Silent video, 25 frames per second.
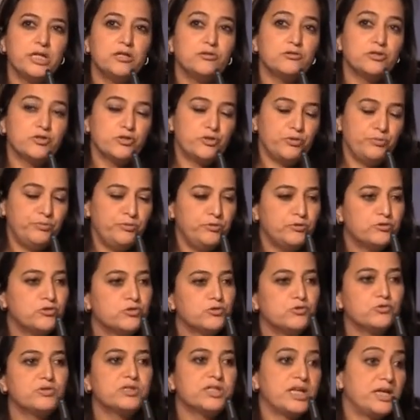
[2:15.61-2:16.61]

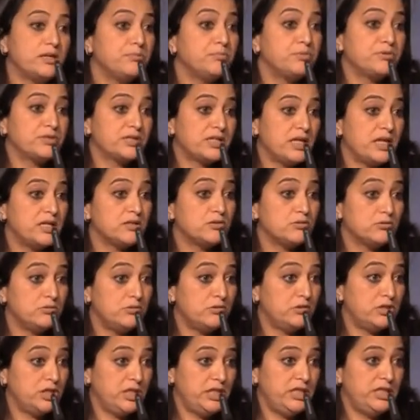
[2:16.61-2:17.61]
contributes to 10% to
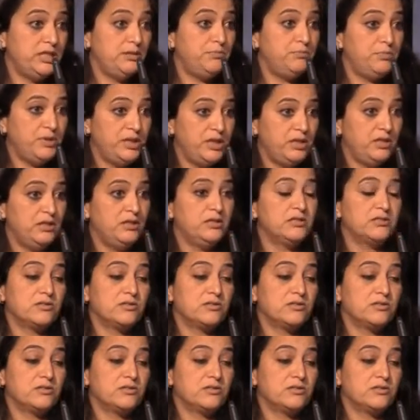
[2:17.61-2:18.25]
the GDP,